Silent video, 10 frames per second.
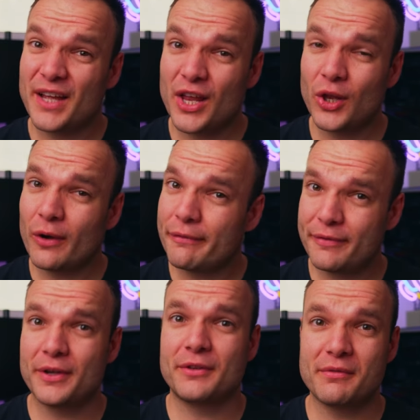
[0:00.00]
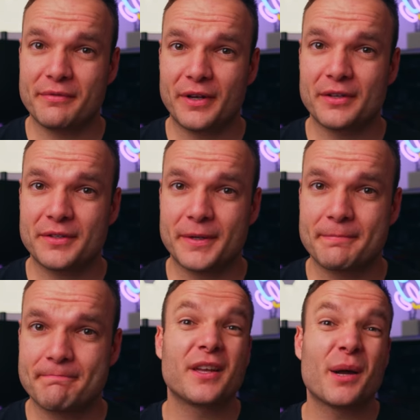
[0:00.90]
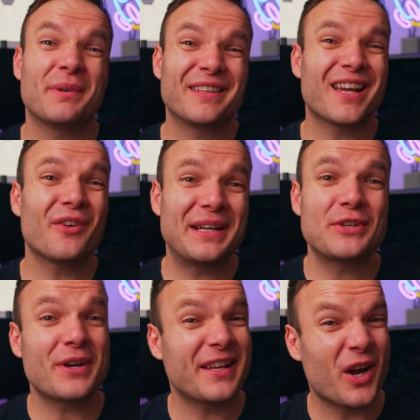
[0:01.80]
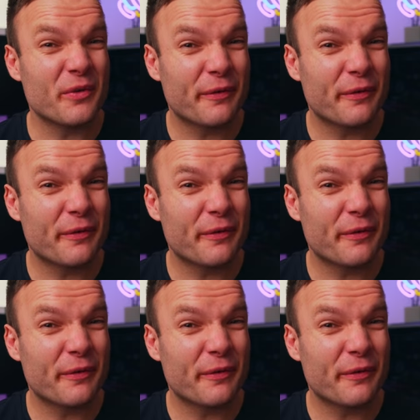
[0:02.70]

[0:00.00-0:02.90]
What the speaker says: a lot further and faster. The company is currently trading at over